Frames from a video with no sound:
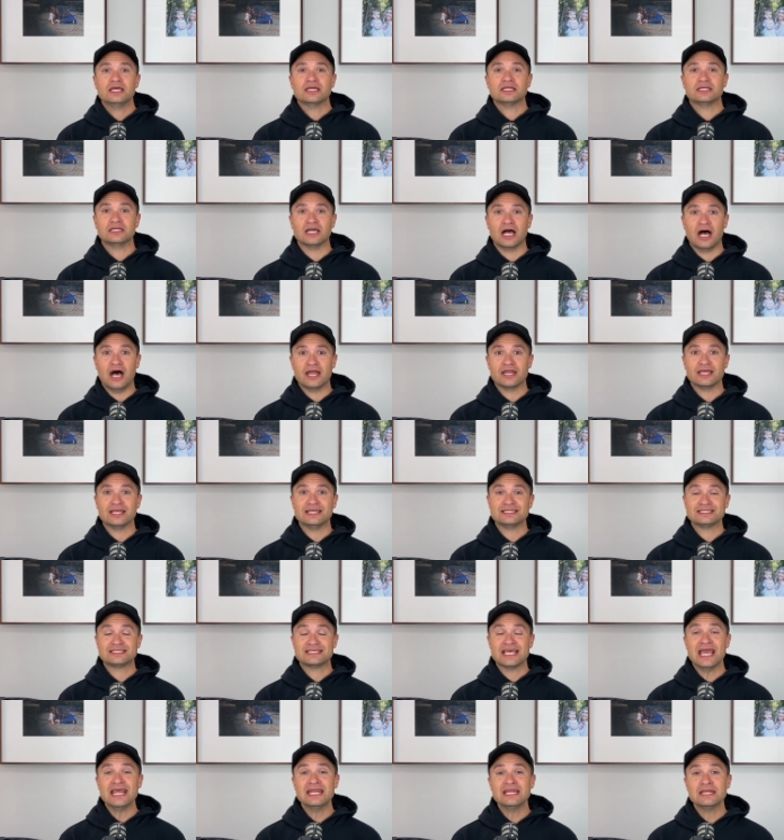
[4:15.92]
God
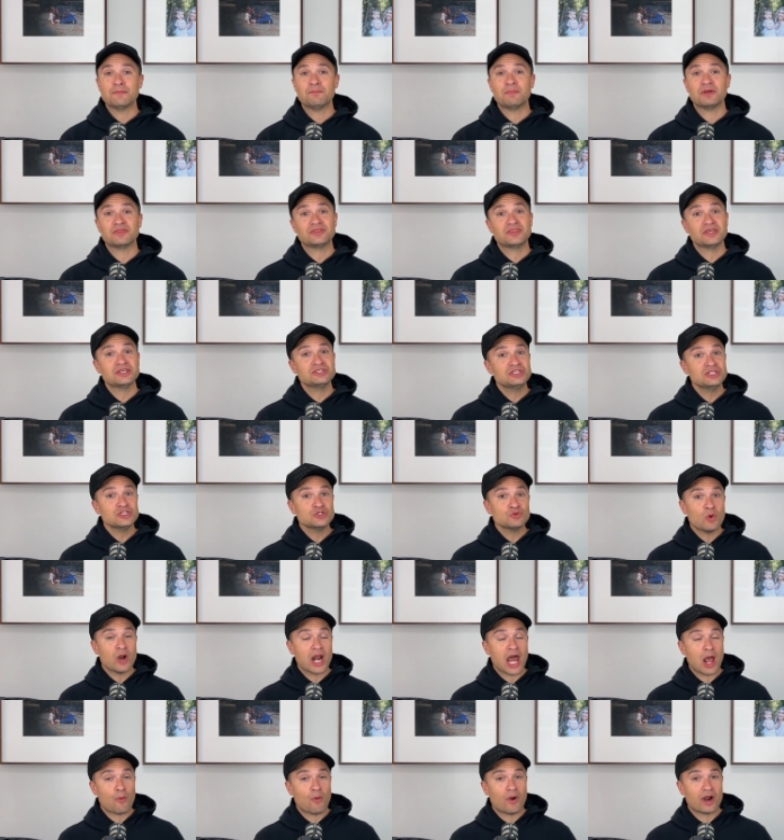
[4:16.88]
intended. But this is
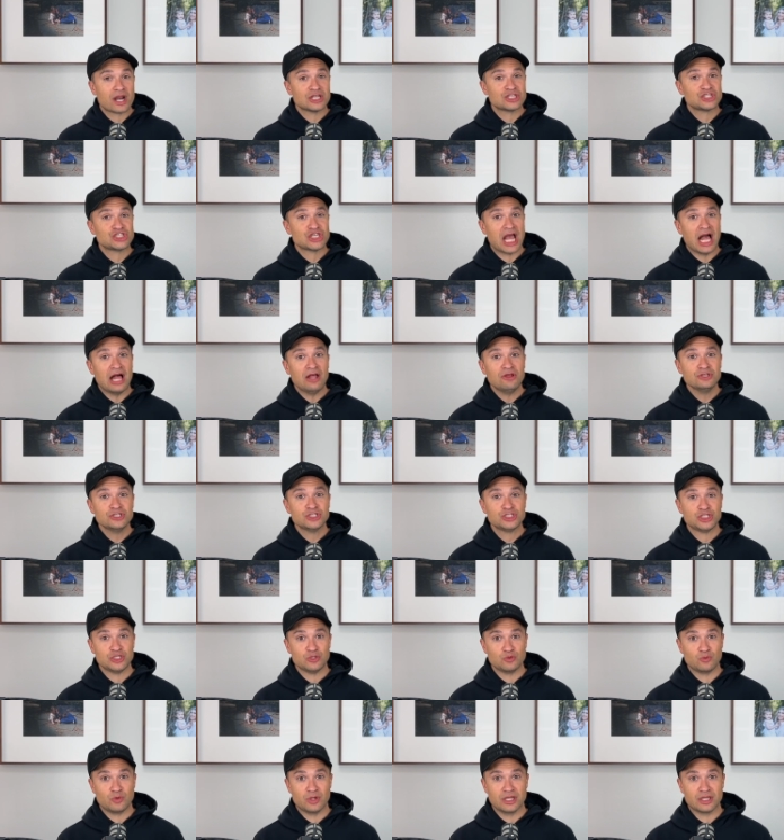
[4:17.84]
what I want to challenge
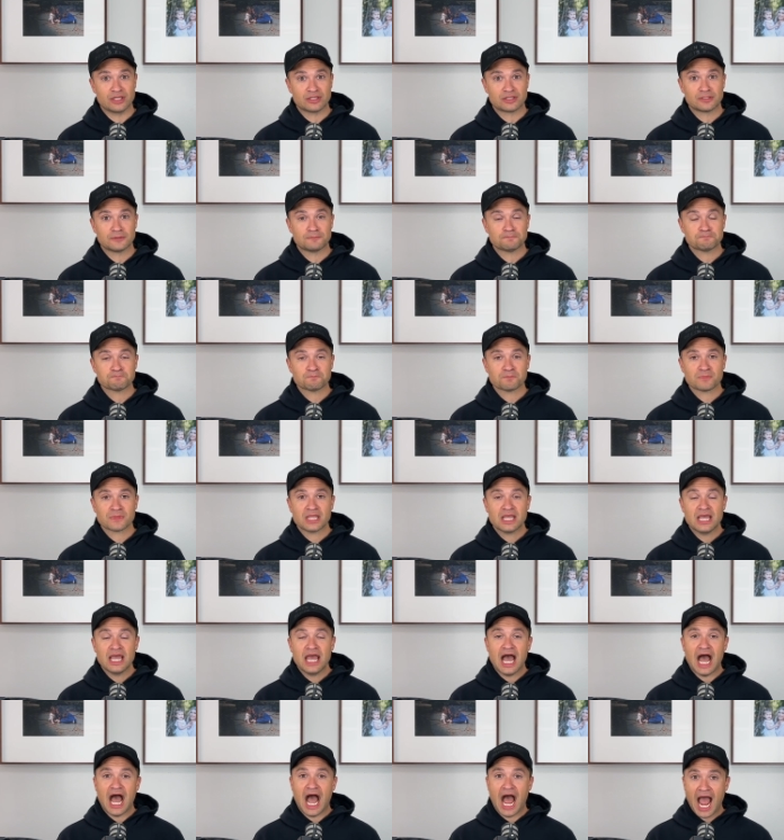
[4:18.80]
you with.
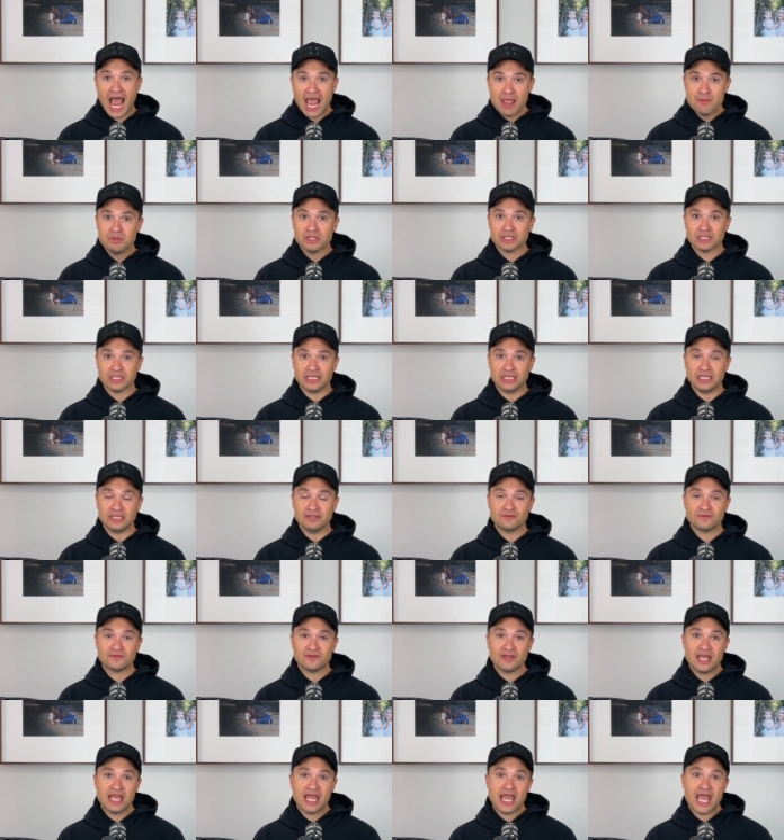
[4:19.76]
I
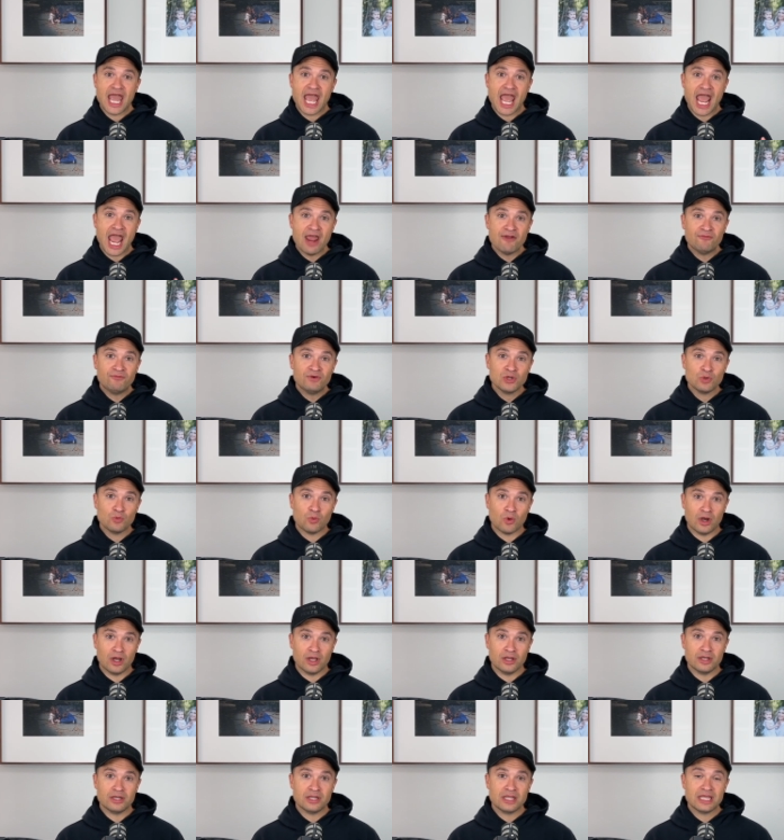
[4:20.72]
believe
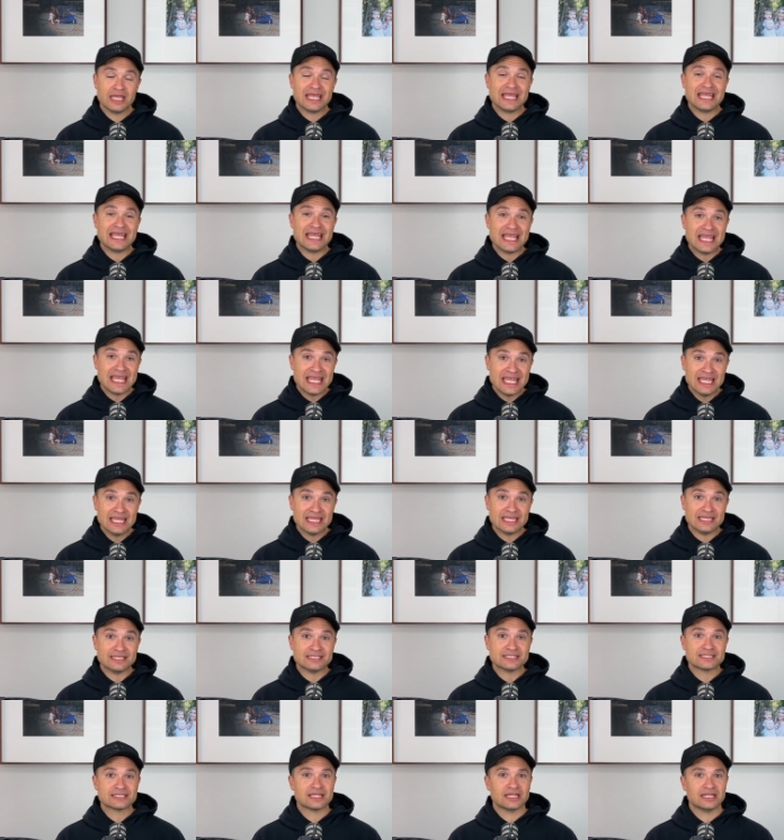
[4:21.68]
everyone
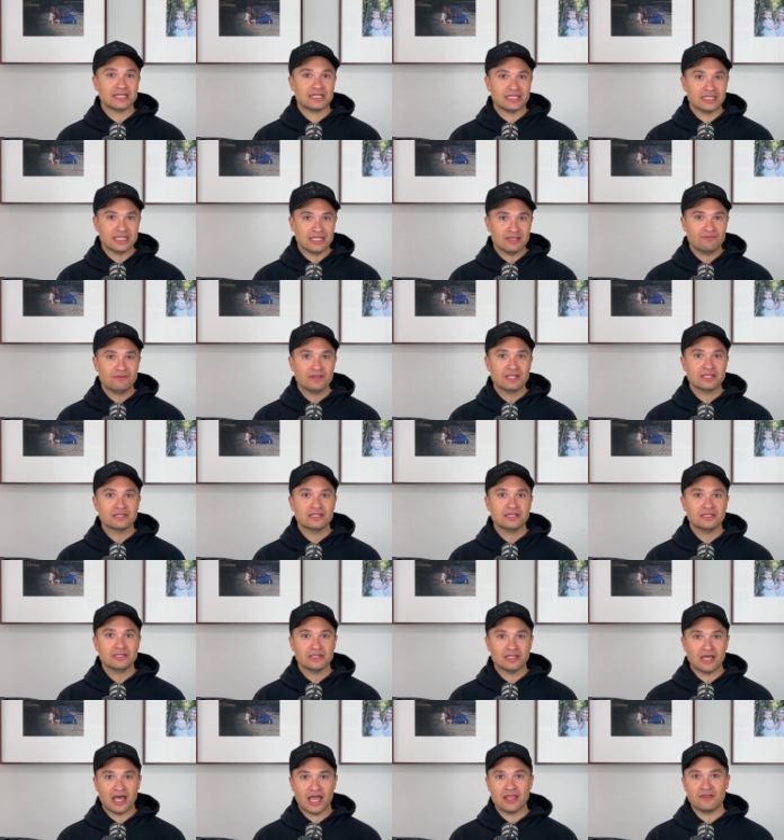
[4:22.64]
is living the
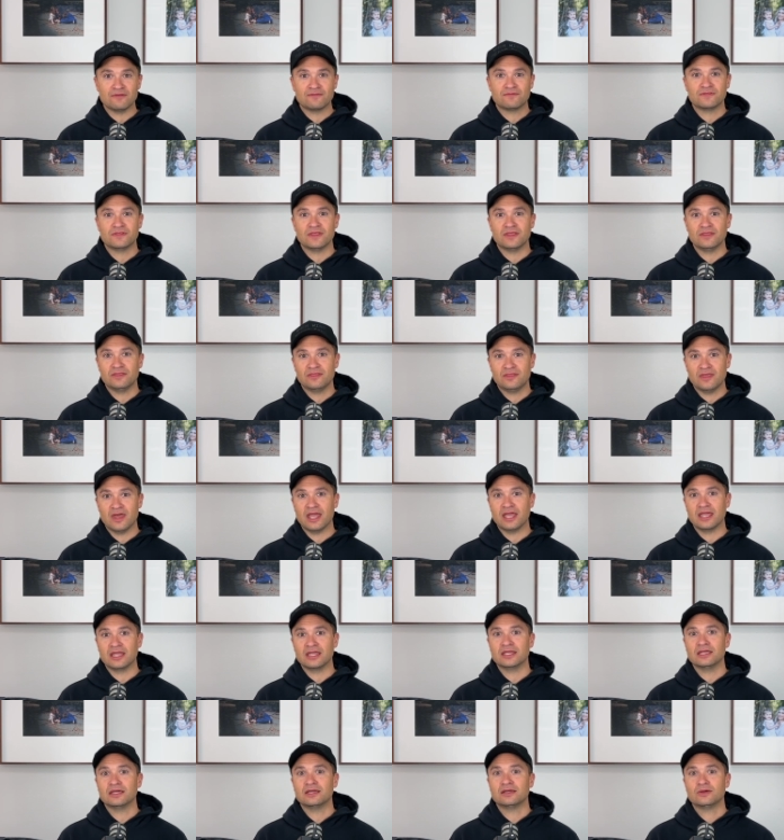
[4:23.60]
life that
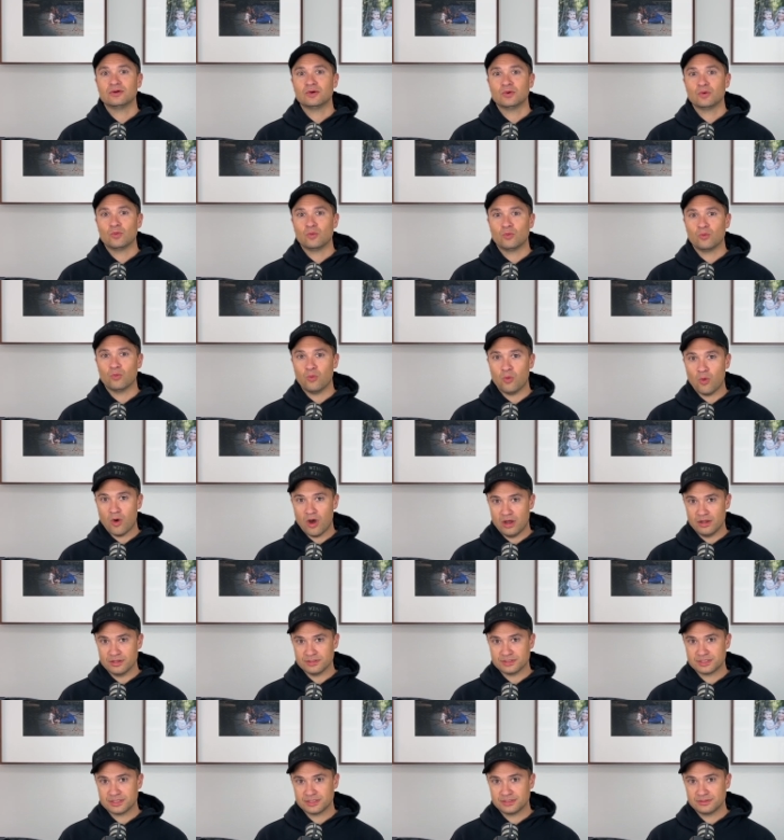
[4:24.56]
they
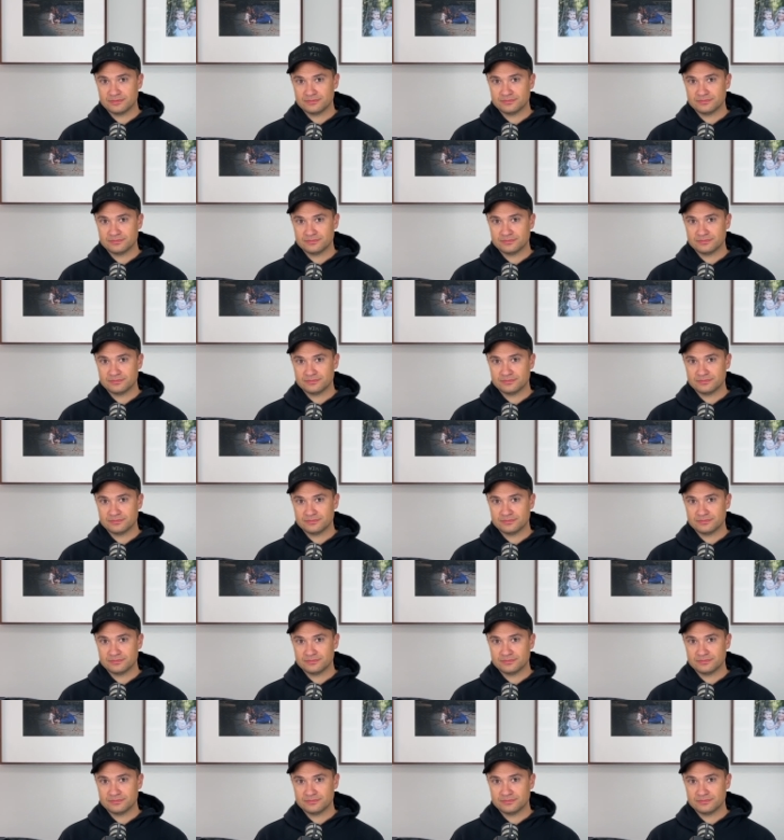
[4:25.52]
want.